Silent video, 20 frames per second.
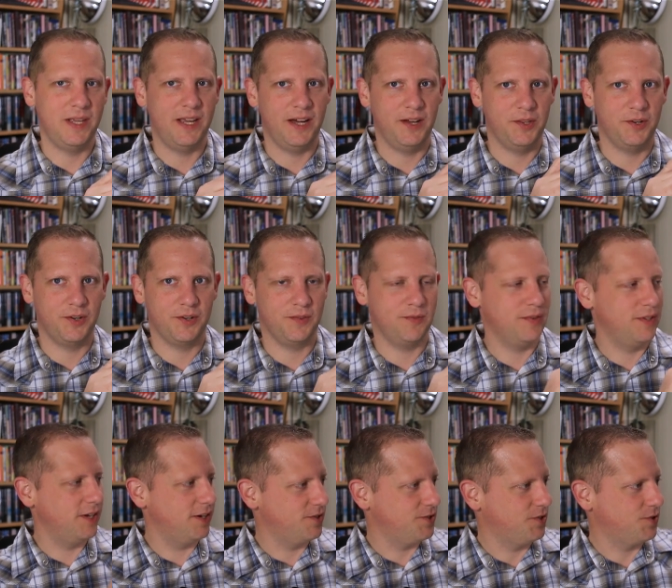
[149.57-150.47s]
The other
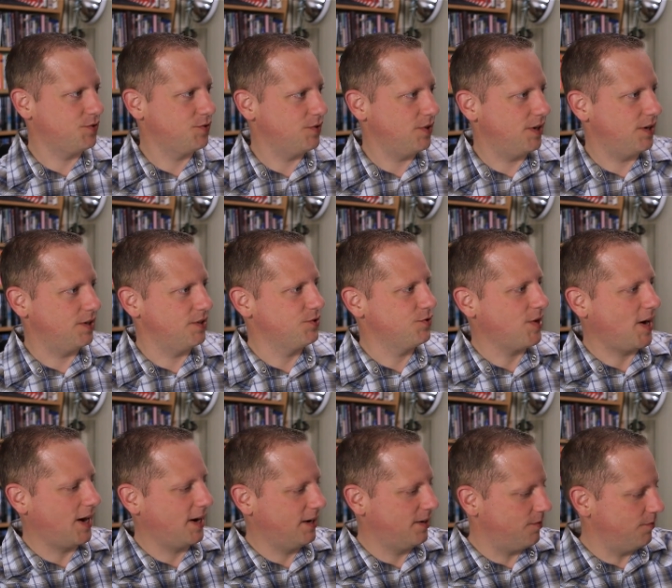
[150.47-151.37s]
there's a uh,
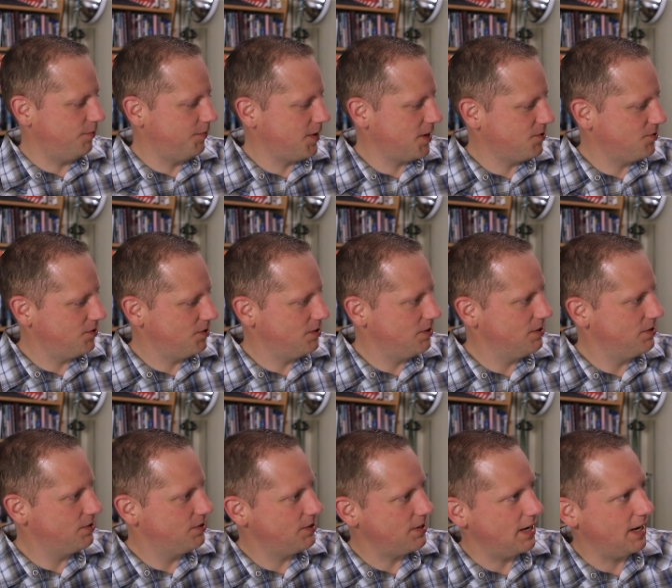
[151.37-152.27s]
track
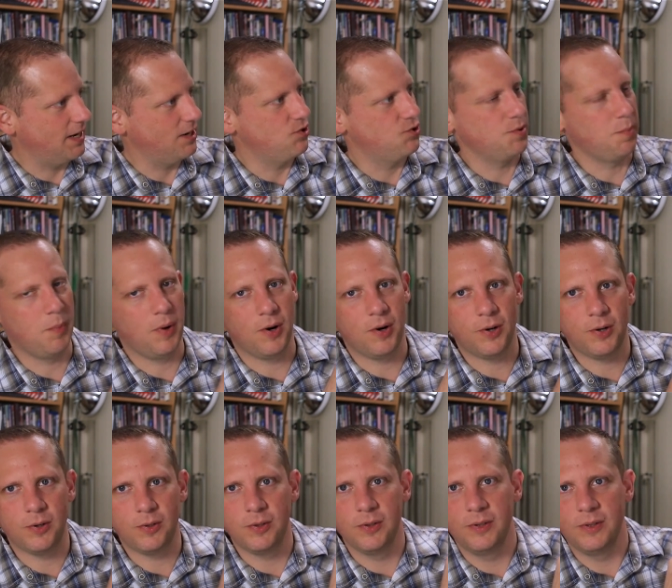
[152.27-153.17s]
Confessions and
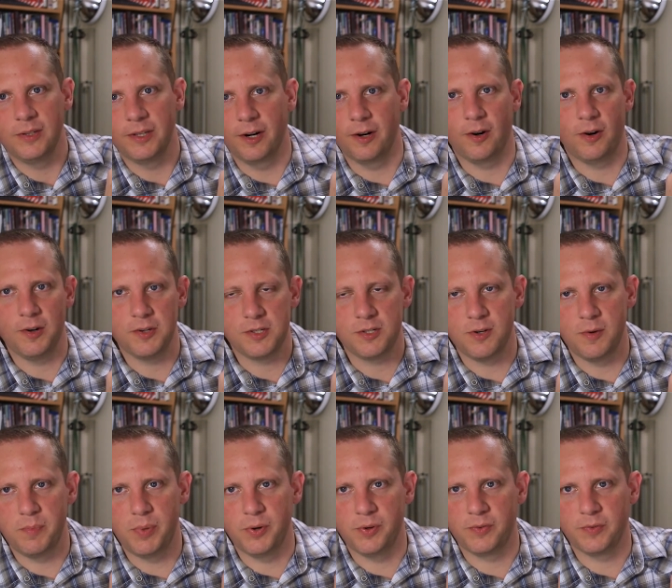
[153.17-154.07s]
Jemal that are
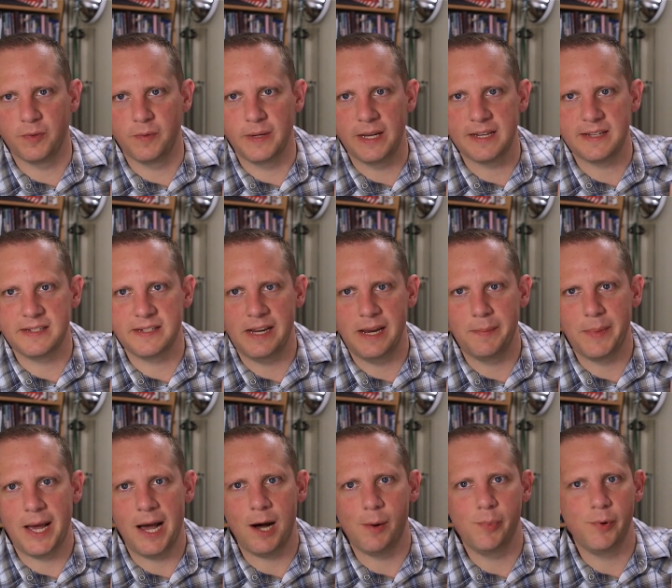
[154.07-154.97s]
also both from that
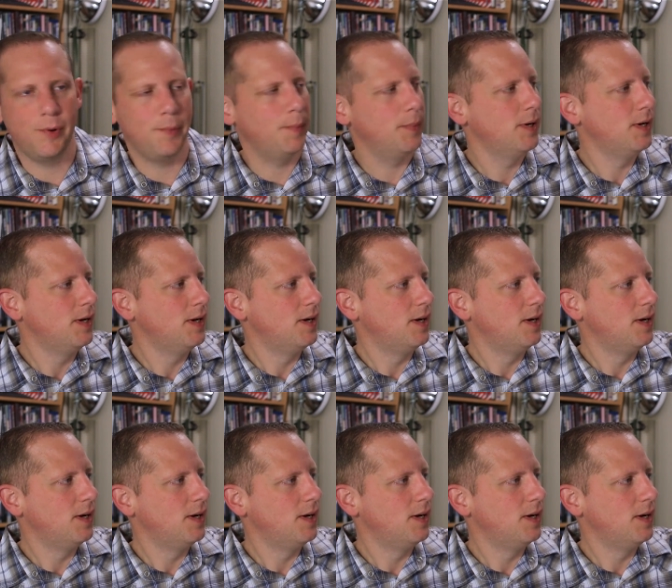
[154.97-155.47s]
same album.